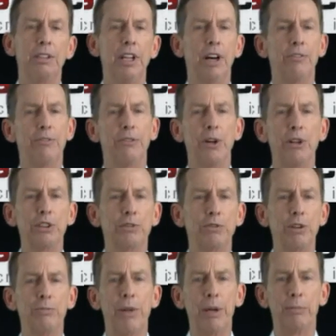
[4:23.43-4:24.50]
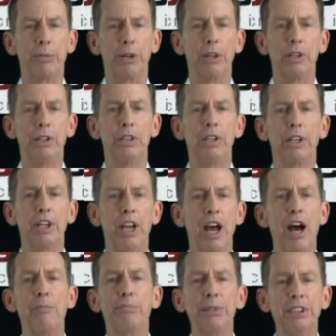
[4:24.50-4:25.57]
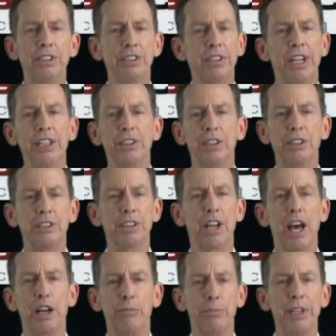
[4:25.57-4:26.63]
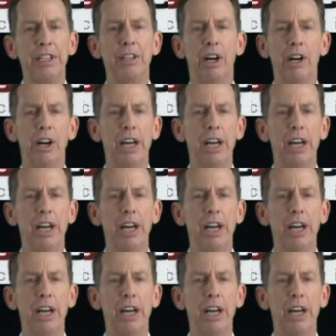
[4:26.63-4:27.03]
Now, folks, remember, compensation's got to be the